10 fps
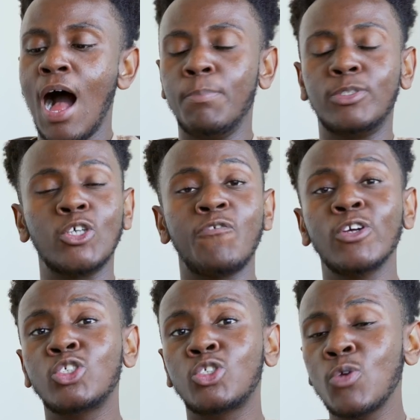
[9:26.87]
So if you're a
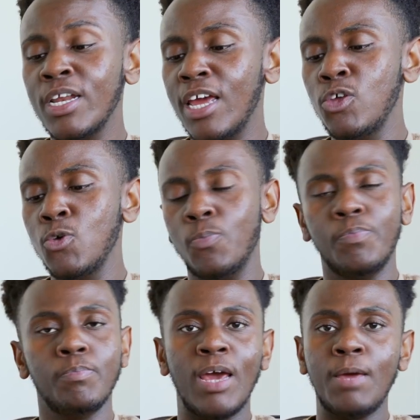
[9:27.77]
student and you
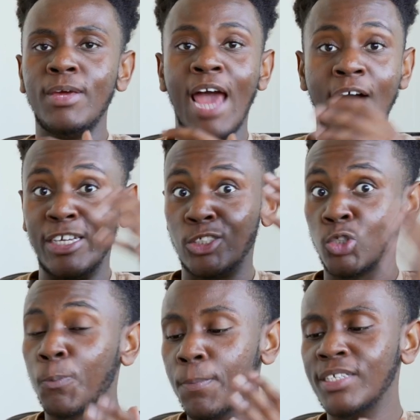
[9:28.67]
maybe have a
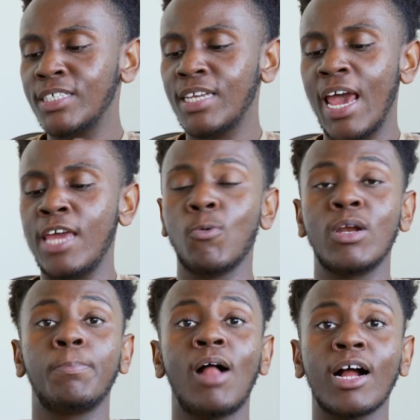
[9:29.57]
super busy day and you want to
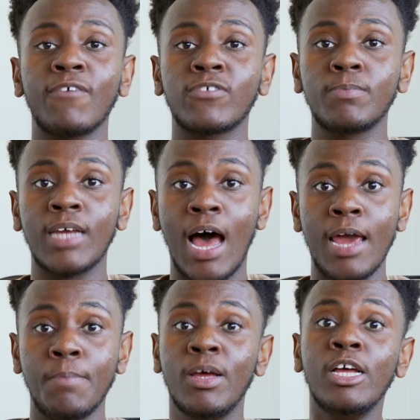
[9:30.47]
block off some
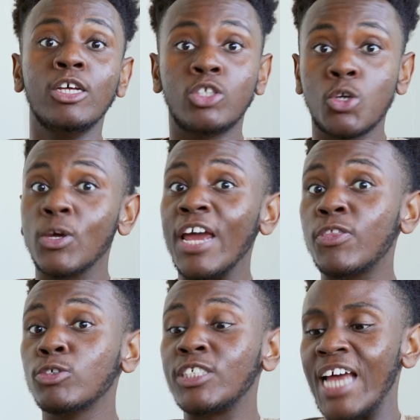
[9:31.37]
time to get
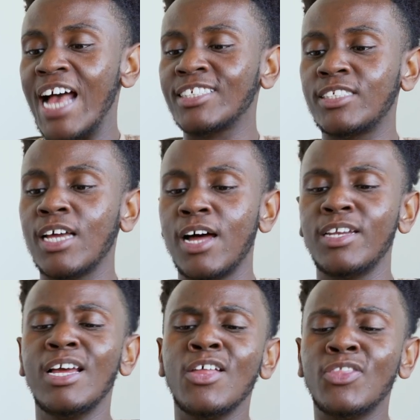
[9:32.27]
those tasks done,
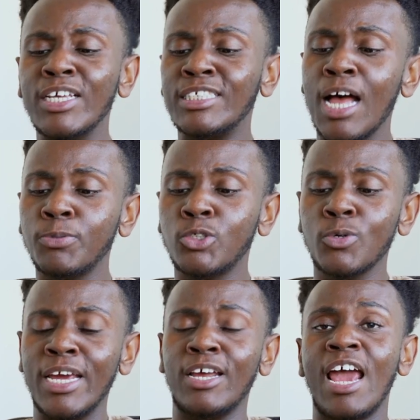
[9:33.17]
this helps you
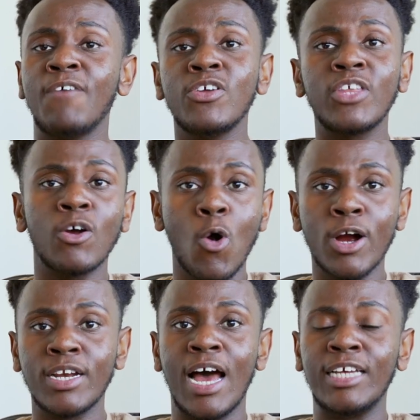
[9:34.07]
get everything
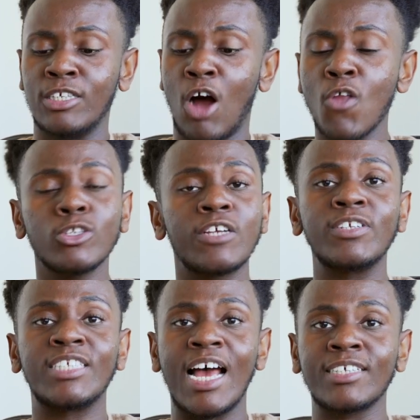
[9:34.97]
organized and all those
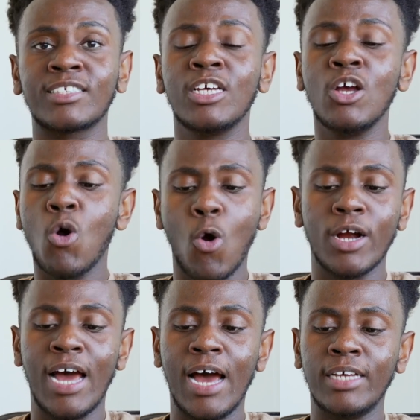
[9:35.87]
different tasks
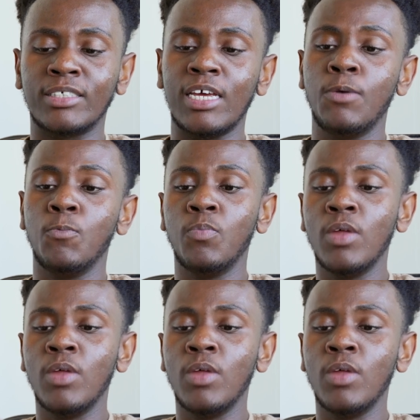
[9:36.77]
organized in